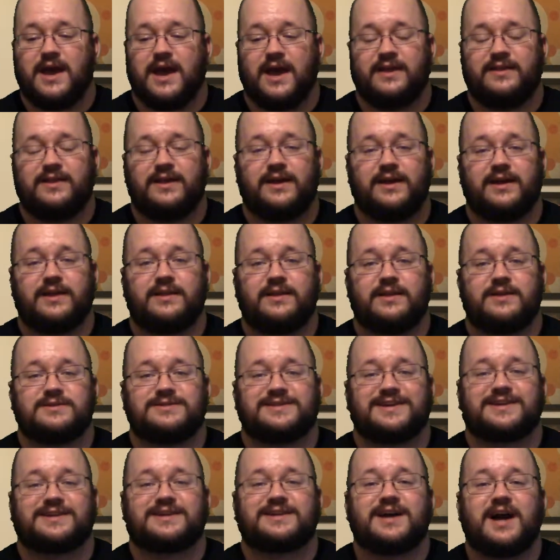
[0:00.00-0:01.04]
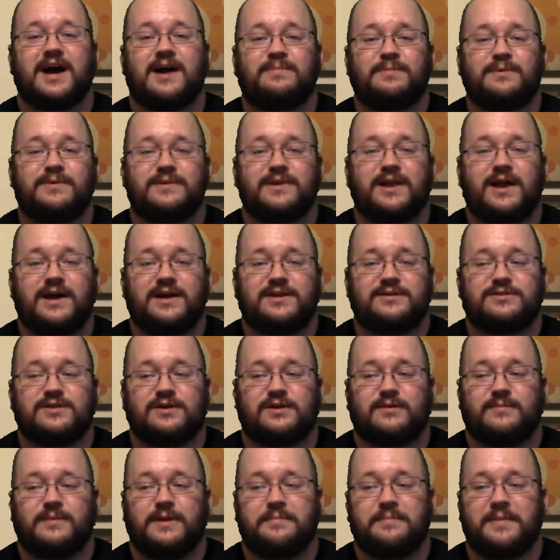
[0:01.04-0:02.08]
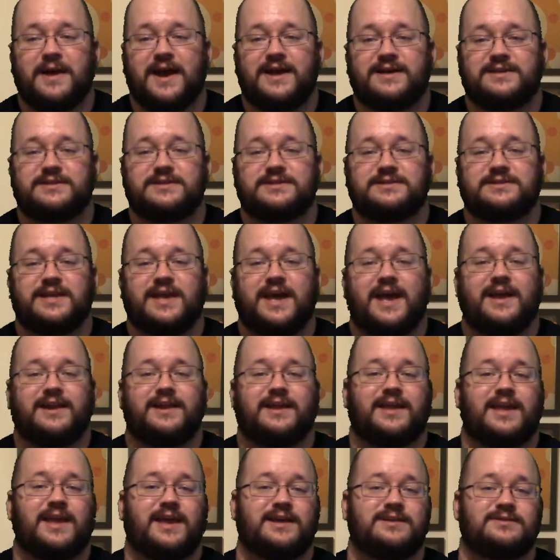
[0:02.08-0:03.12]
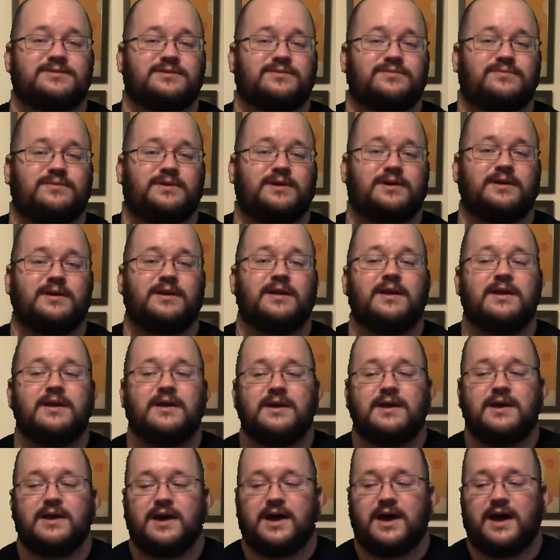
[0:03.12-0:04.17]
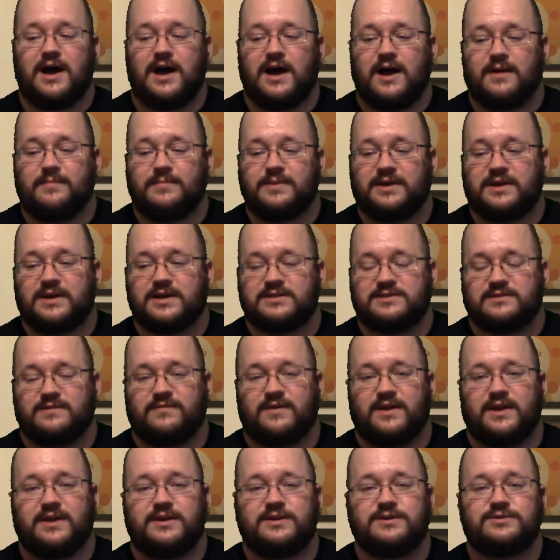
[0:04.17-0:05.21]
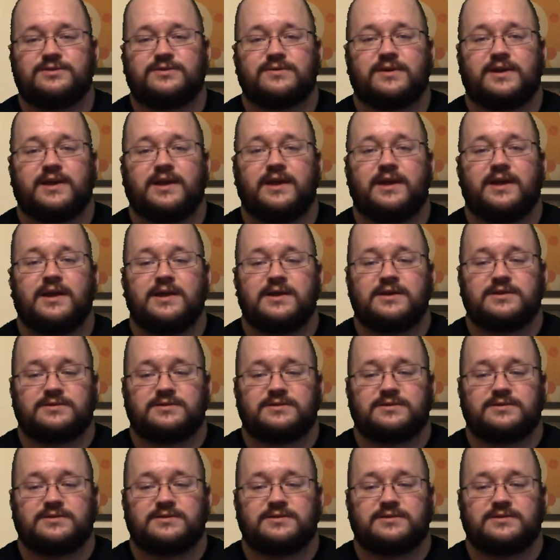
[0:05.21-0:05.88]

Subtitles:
And then there's a couple non-tournament matches. They had to cancel one because of injury.